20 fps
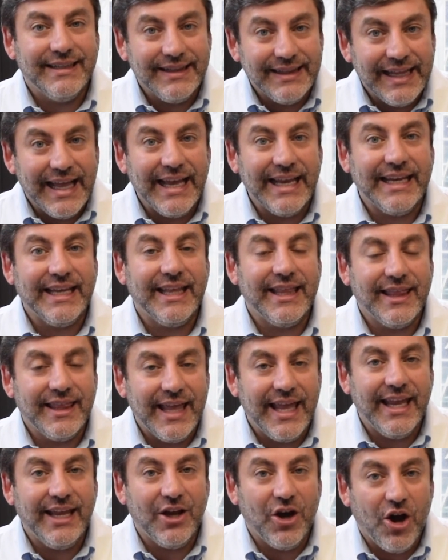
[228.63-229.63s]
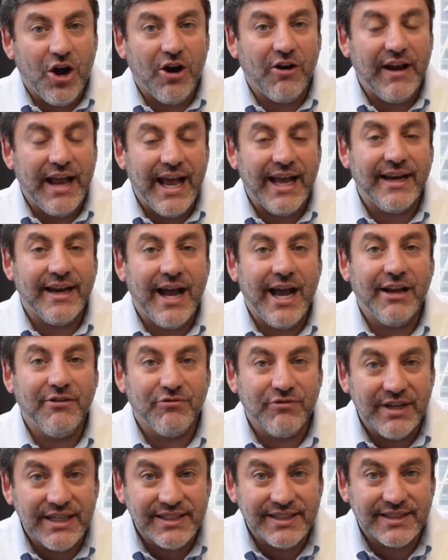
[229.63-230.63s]
like they are at high
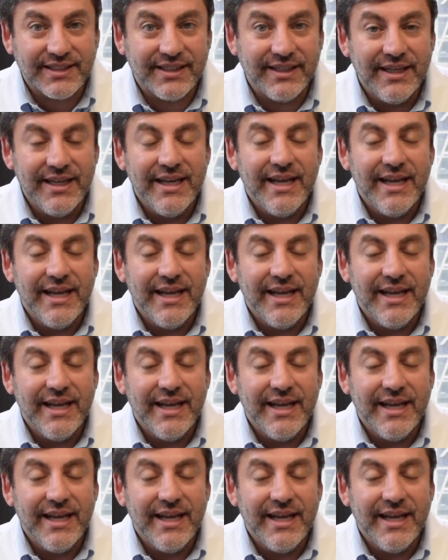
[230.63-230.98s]
risk,